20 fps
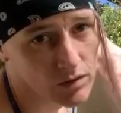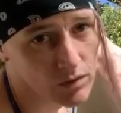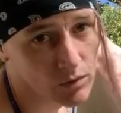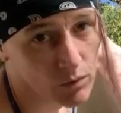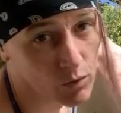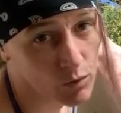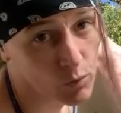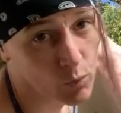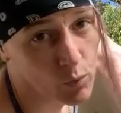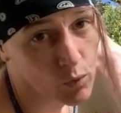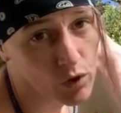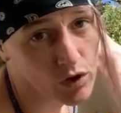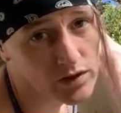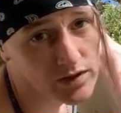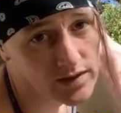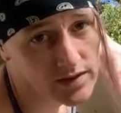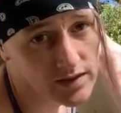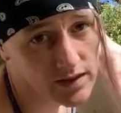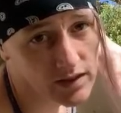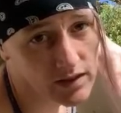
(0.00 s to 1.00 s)
Would wood
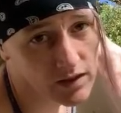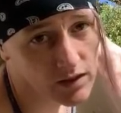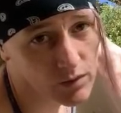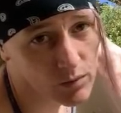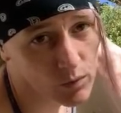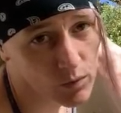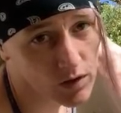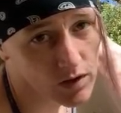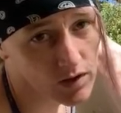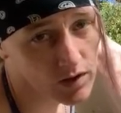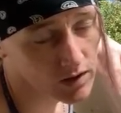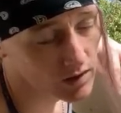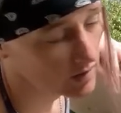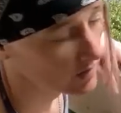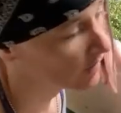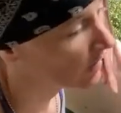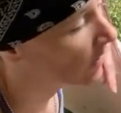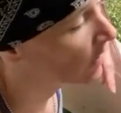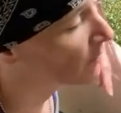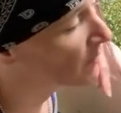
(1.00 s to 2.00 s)
sealant work?
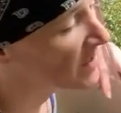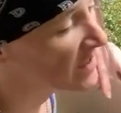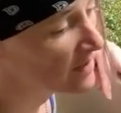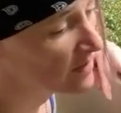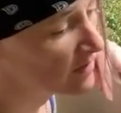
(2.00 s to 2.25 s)
It